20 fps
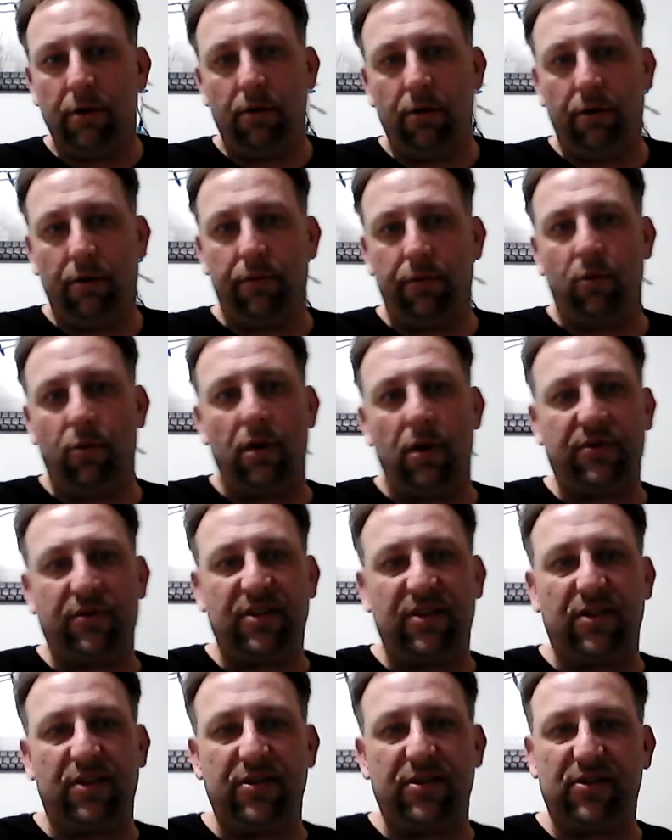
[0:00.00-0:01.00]
Well, see,
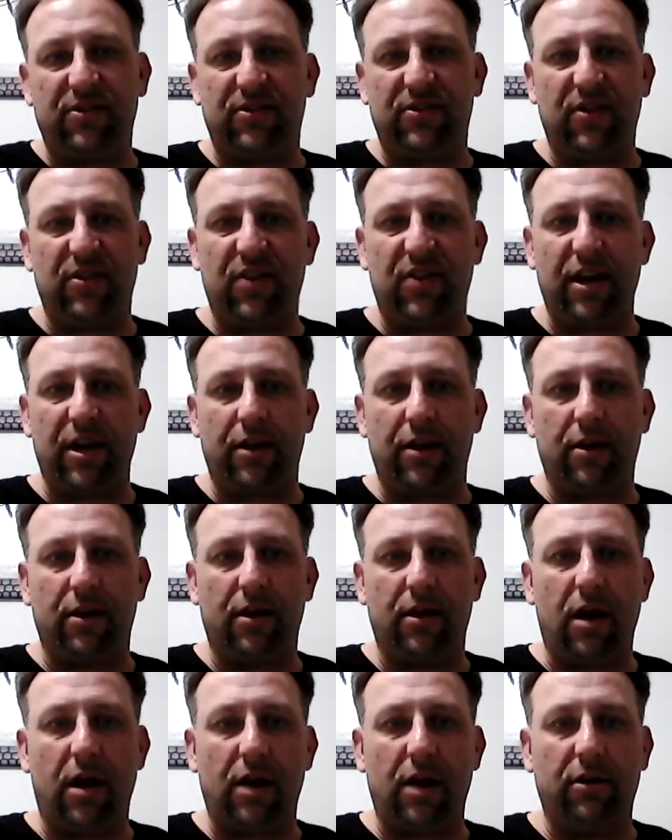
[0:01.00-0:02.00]
this is the thing.
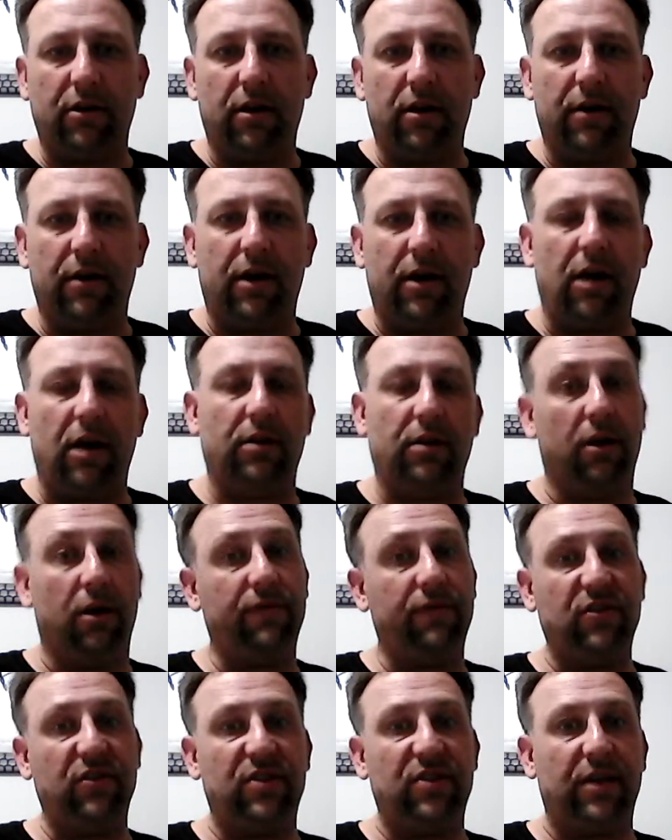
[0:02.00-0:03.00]
I love
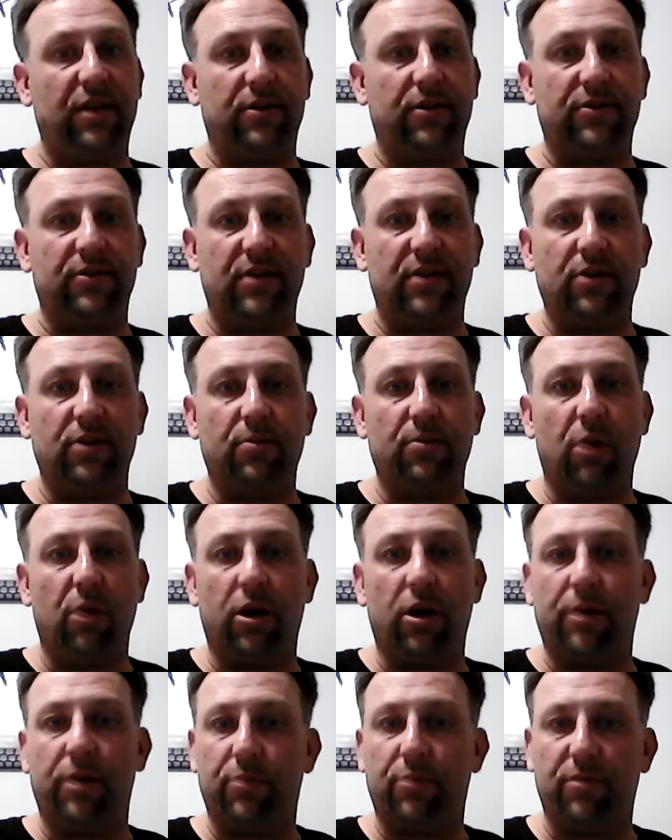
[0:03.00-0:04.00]
to take this thing to
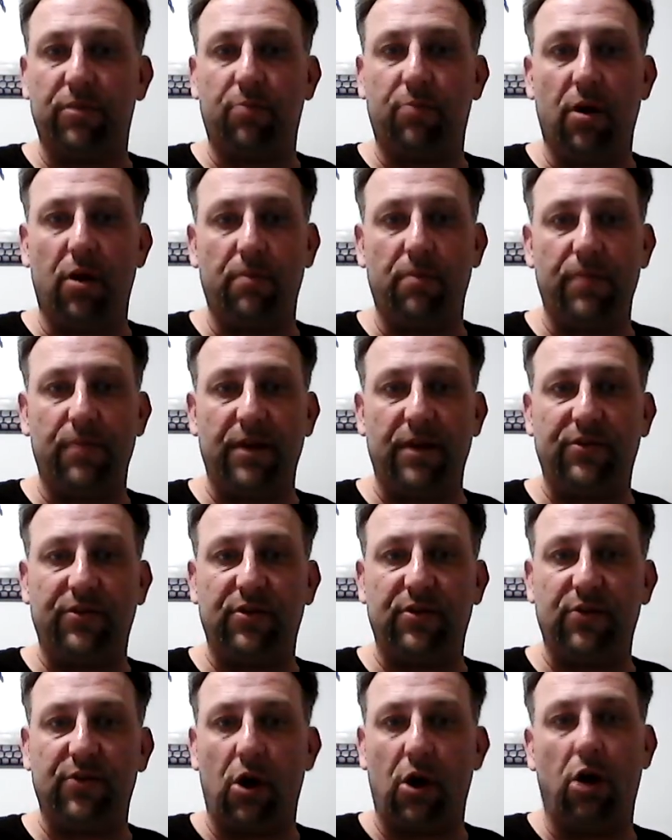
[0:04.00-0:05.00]
market, but the problem is
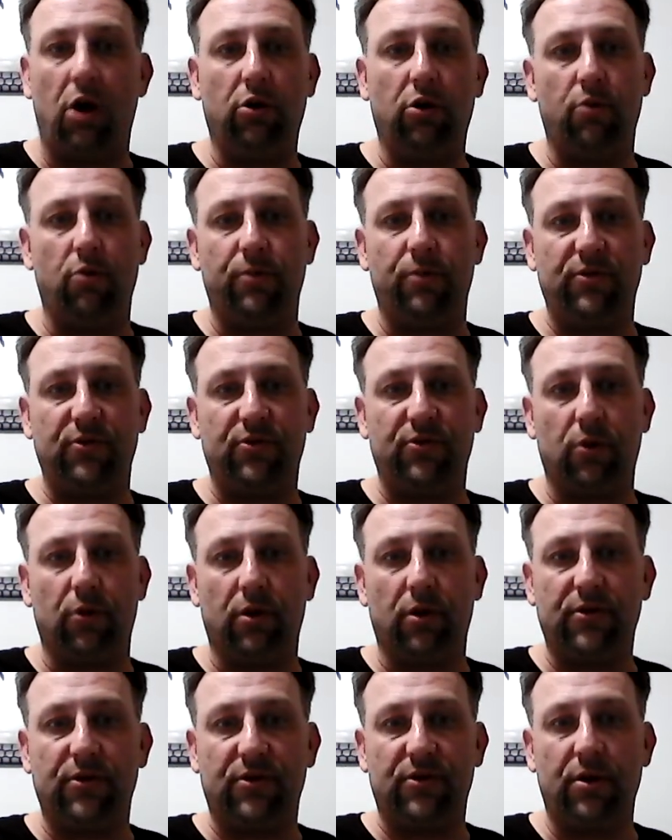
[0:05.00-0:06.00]
it's all open
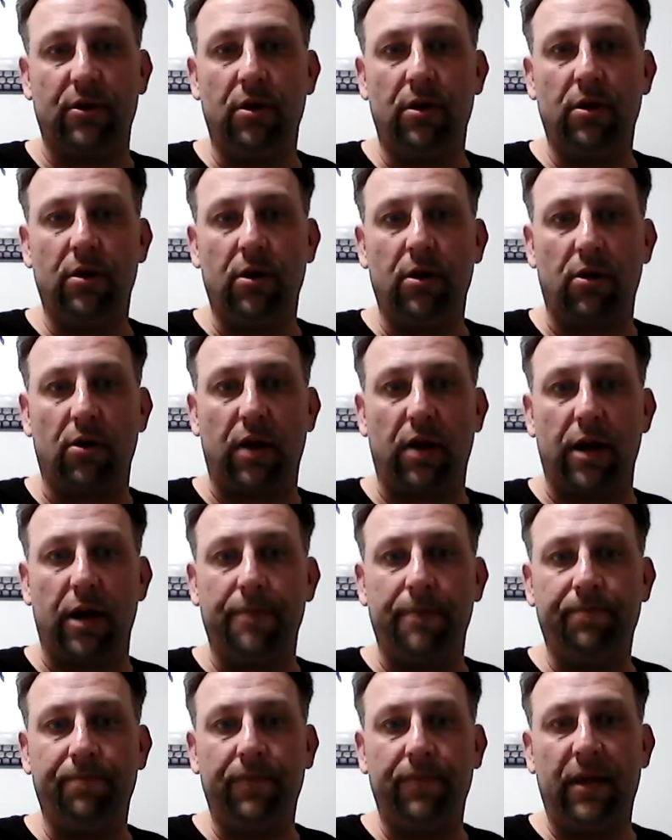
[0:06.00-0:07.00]
sourced. Okay,
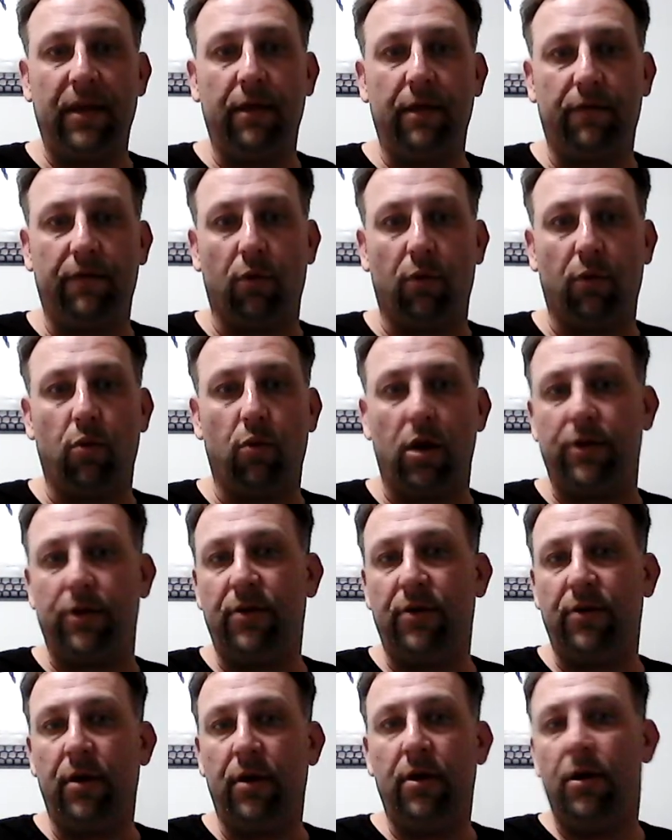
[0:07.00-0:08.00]
for one.
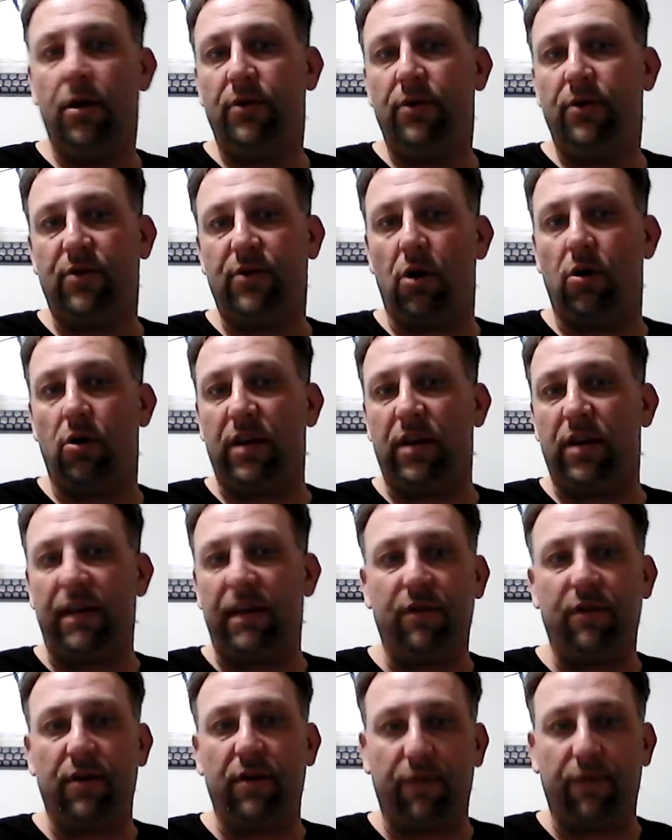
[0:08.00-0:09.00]
So
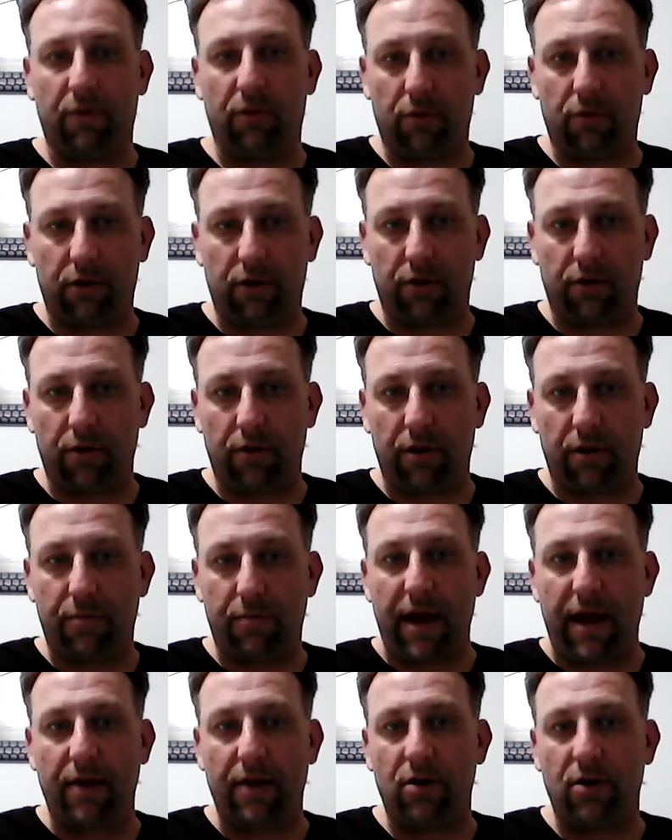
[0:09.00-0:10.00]
even if I were to go to the
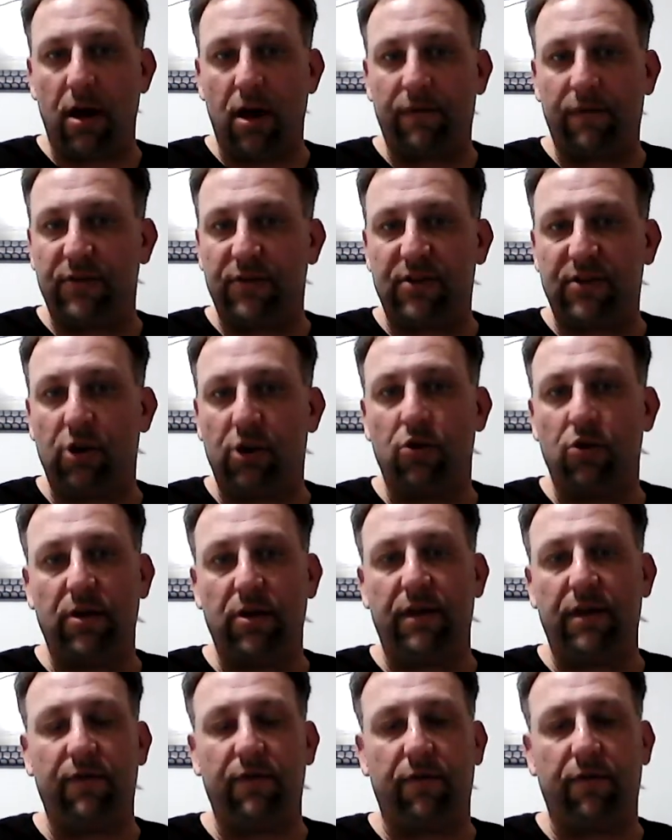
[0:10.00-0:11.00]
patent office, I couldn't
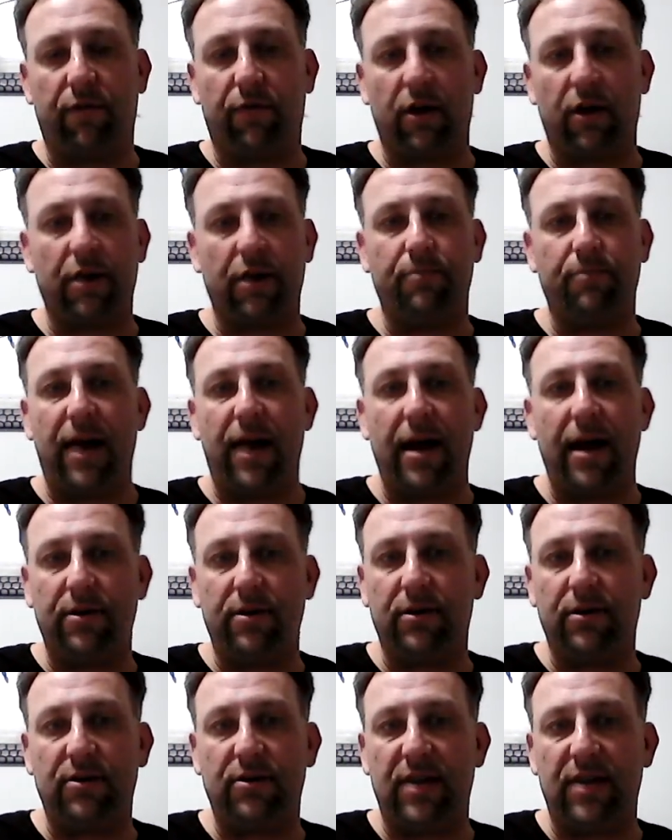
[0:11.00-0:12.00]
even friggin' patent
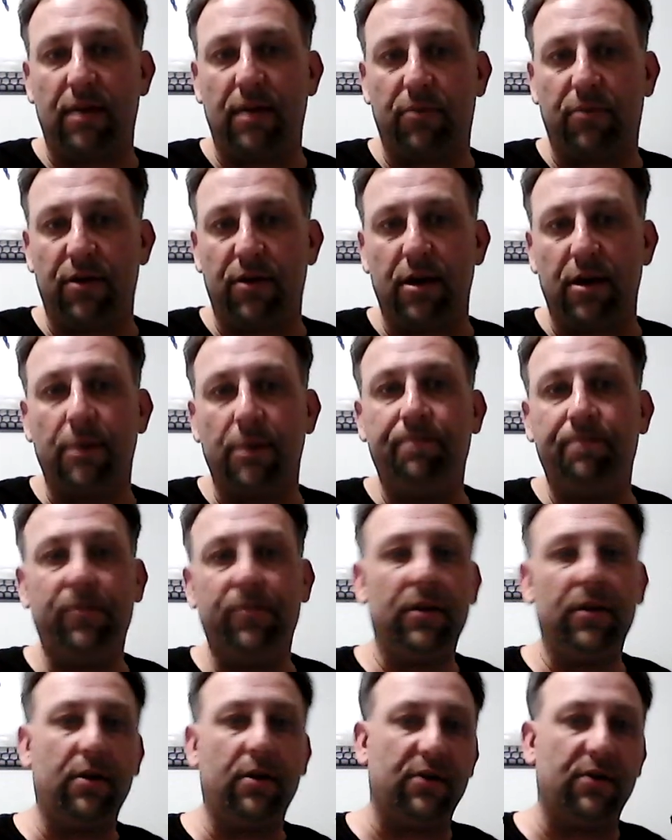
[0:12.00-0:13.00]
the damn thing
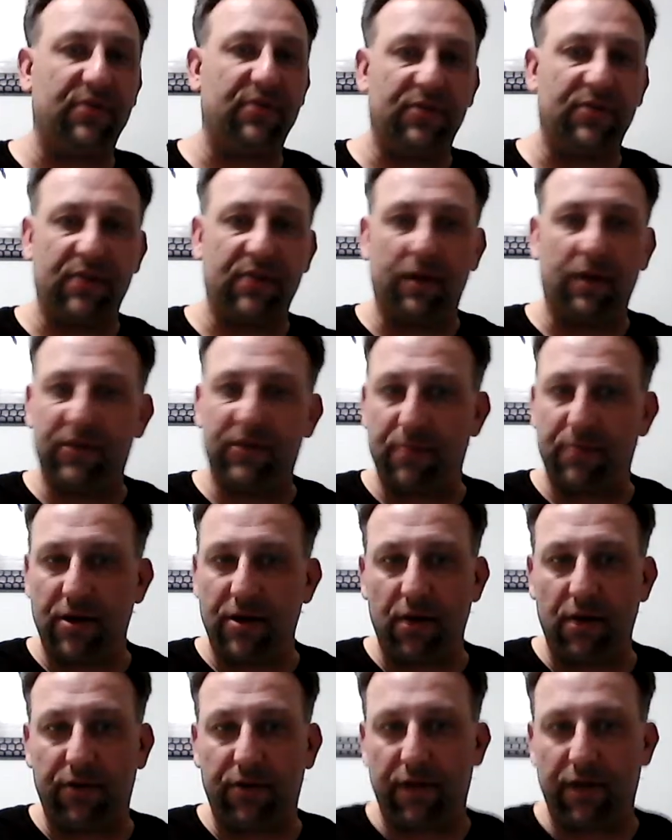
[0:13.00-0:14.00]
because the stuff's been
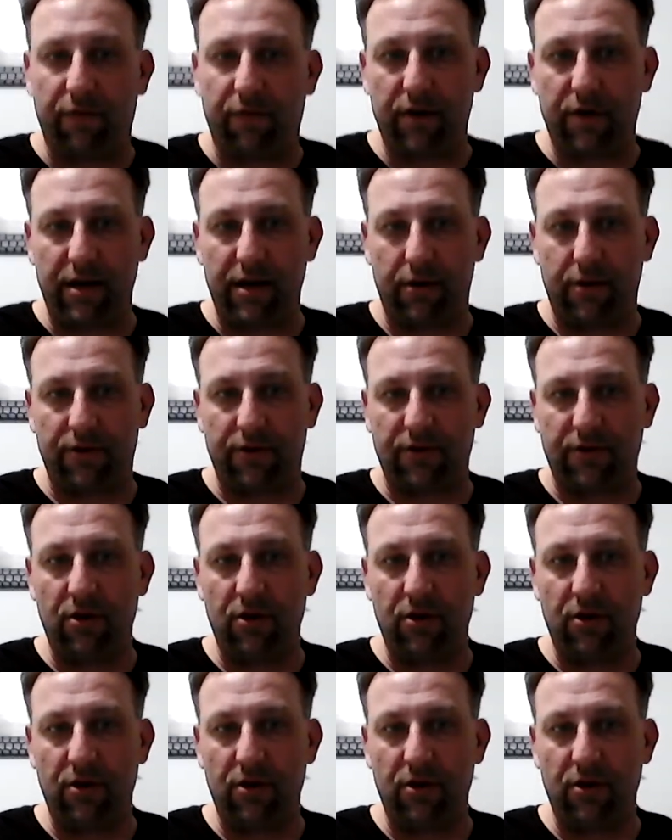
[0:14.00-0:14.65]
out there for years.